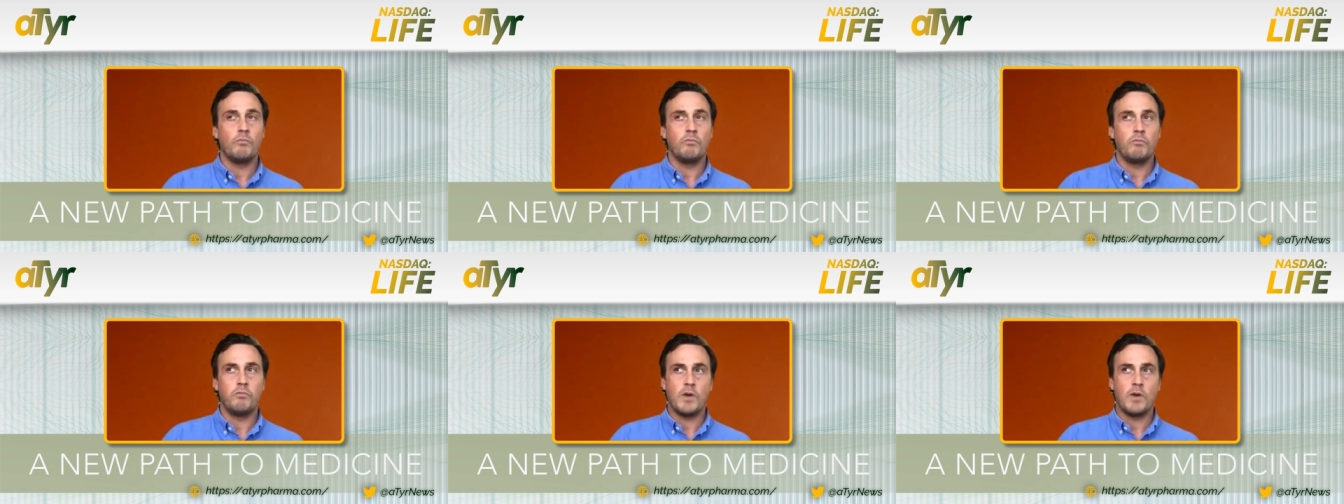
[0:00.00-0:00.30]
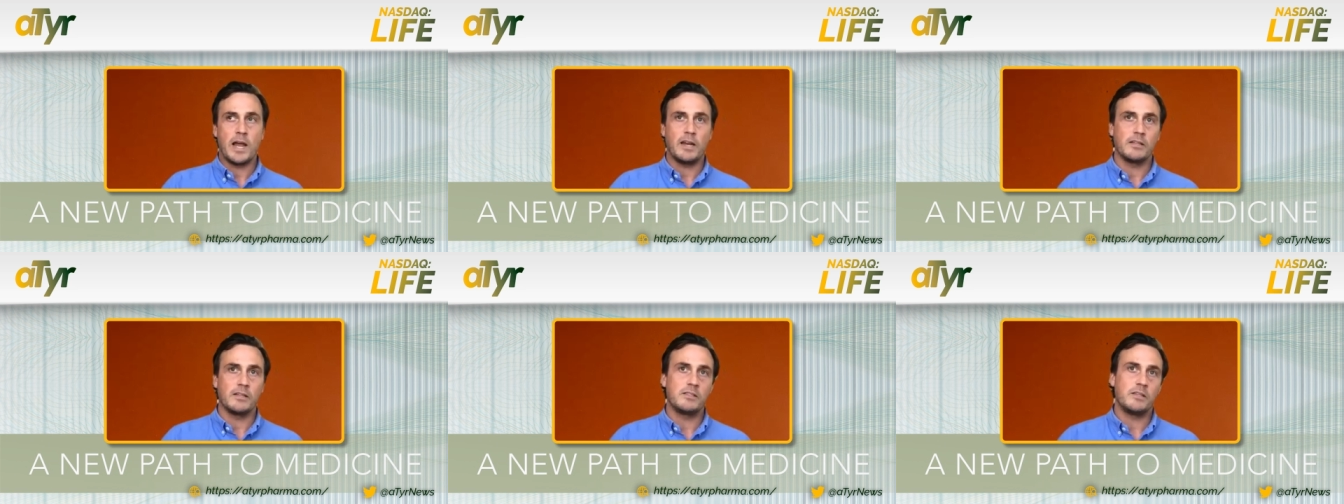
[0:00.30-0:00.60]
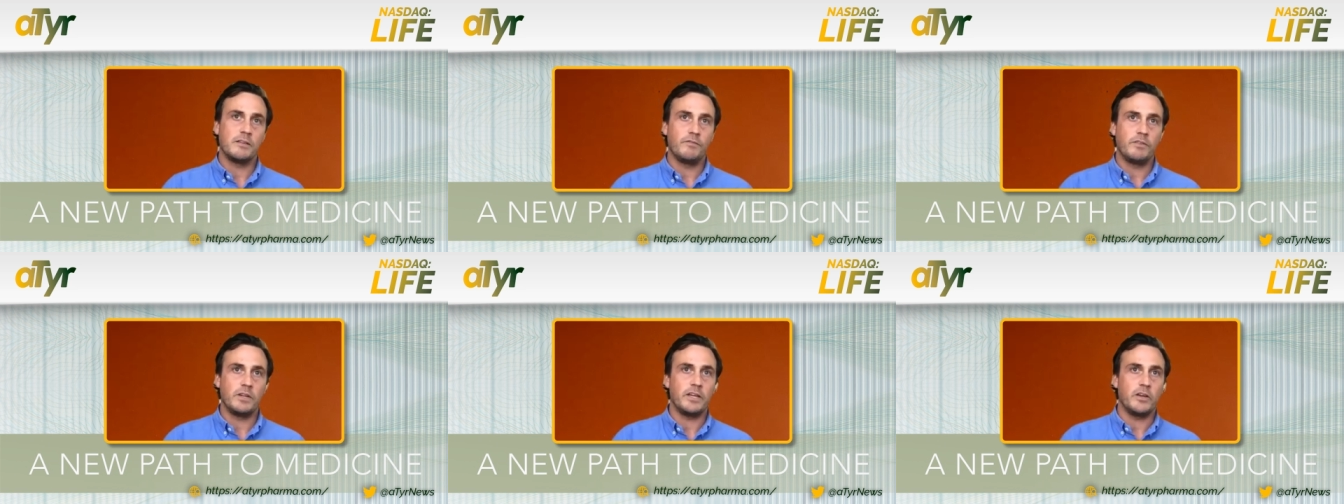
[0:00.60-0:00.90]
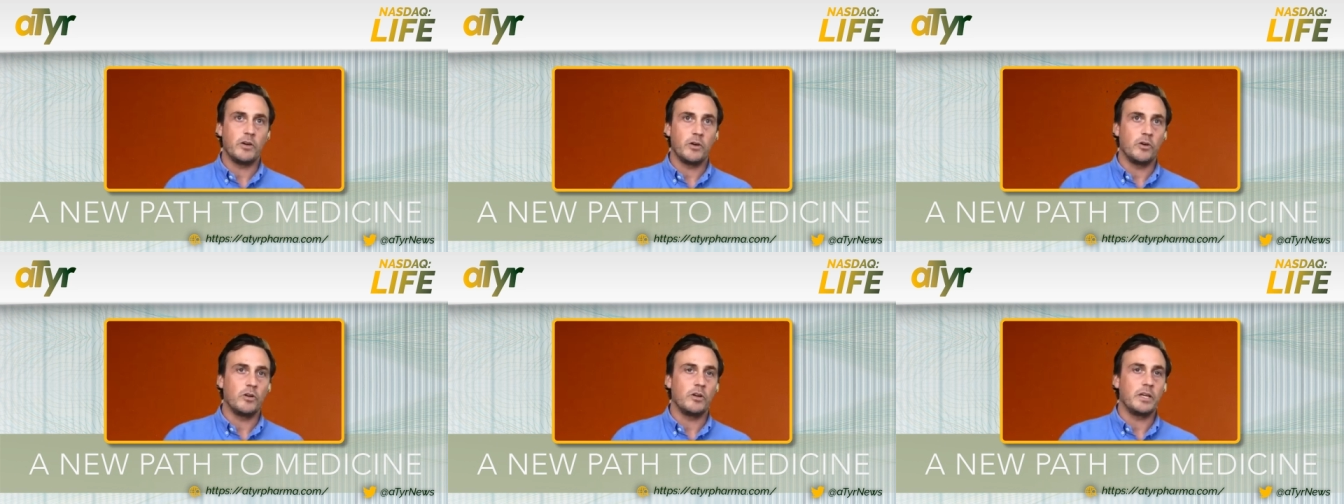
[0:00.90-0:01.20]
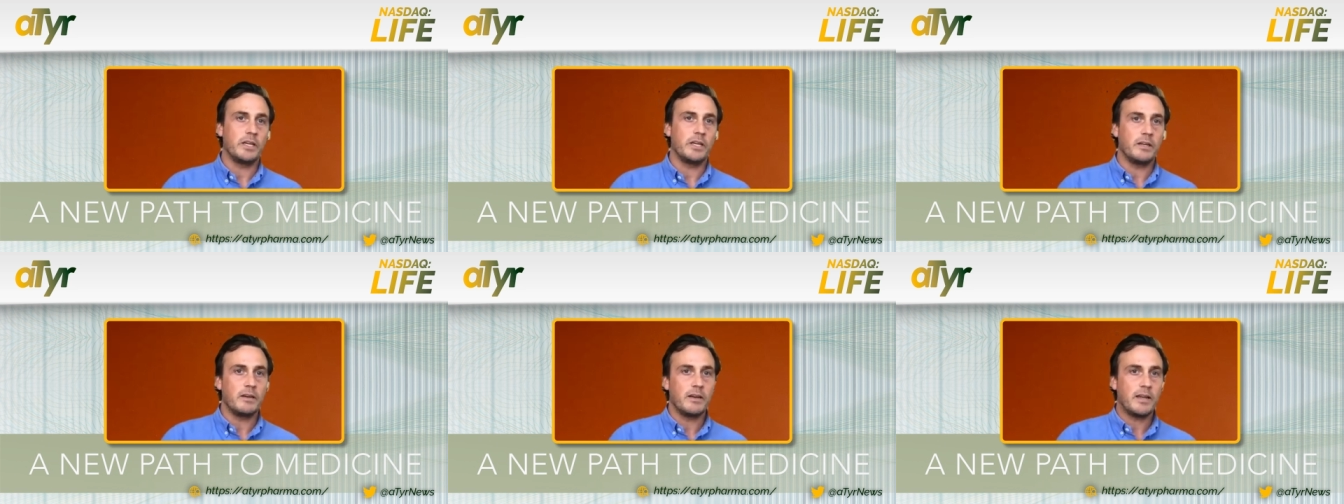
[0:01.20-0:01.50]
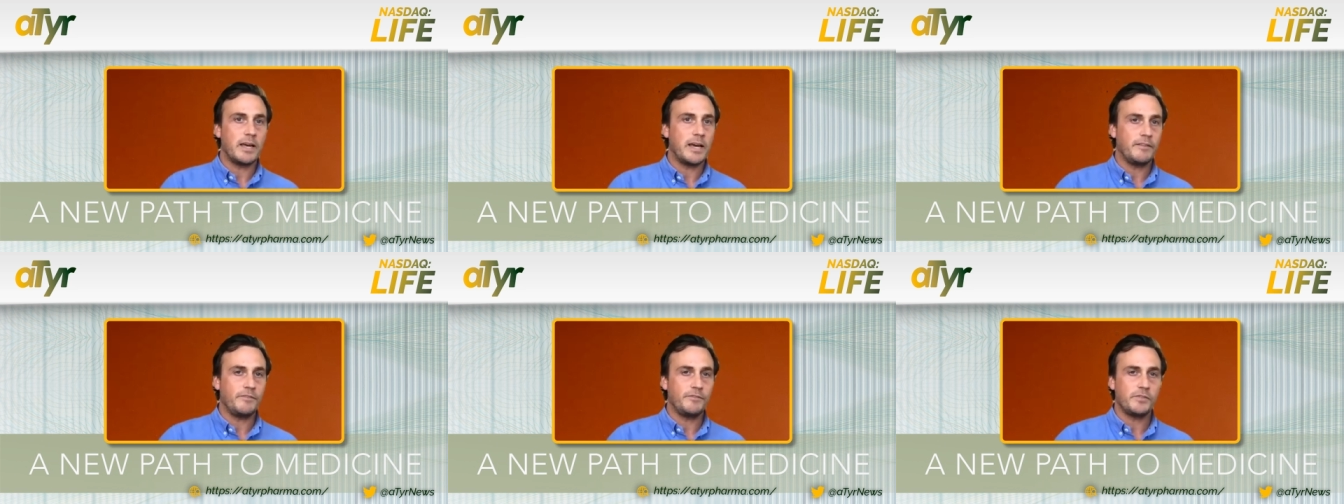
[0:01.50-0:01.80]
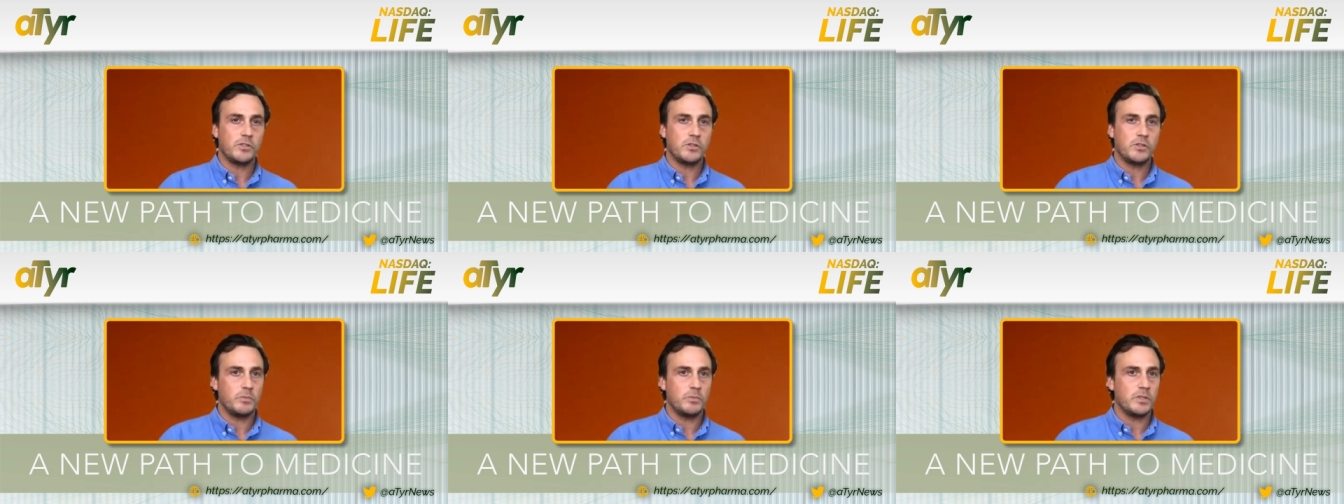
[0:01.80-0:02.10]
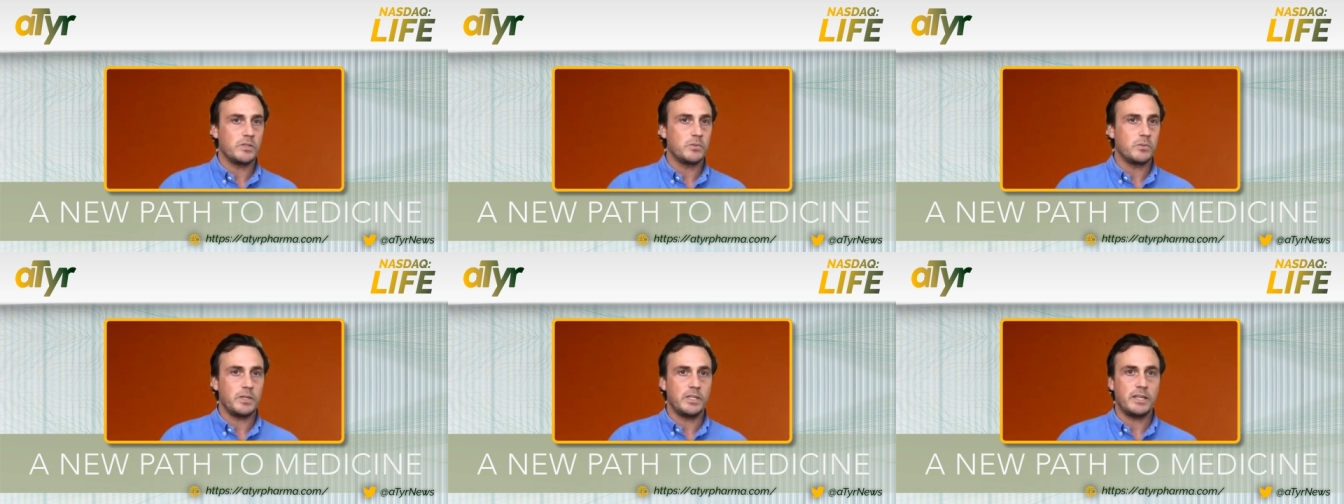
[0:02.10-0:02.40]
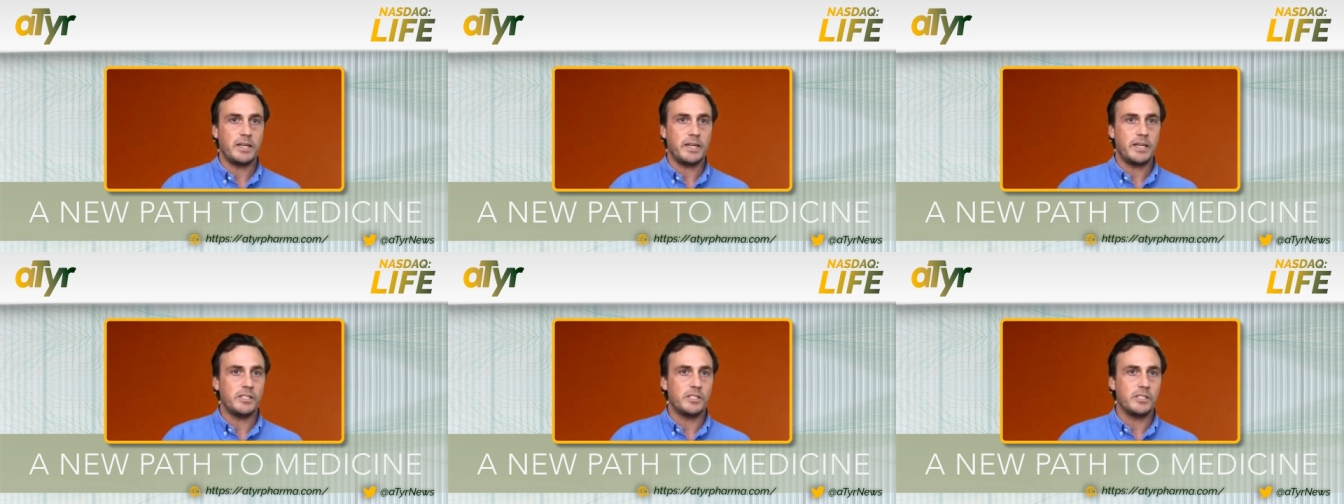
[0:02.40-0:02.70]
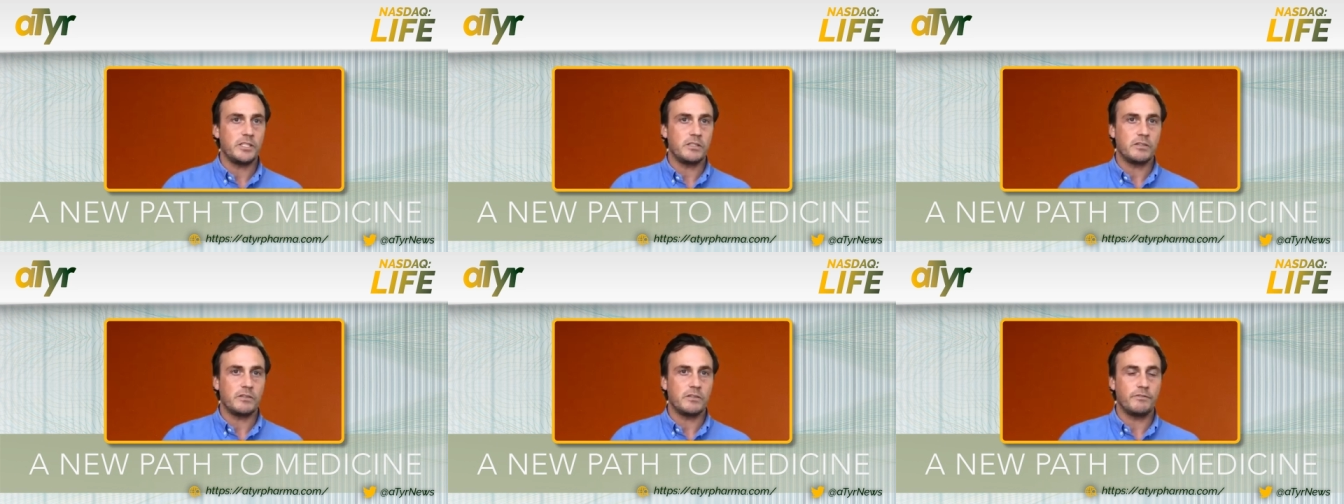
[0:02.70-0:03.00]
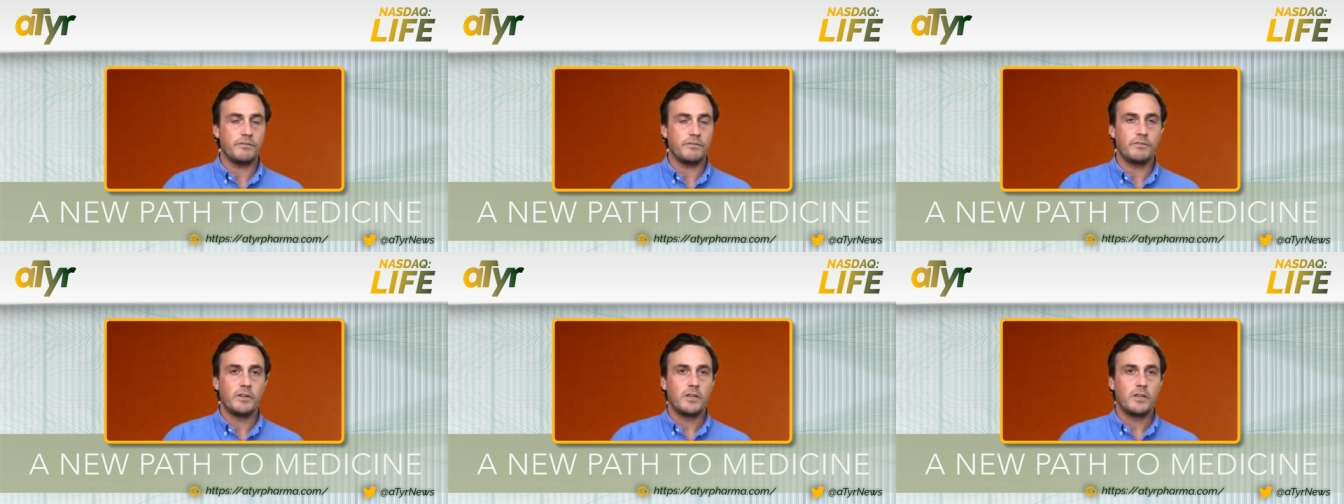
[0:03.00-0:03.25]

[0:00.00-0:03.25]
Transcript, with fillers: relatively early in life, so between ages of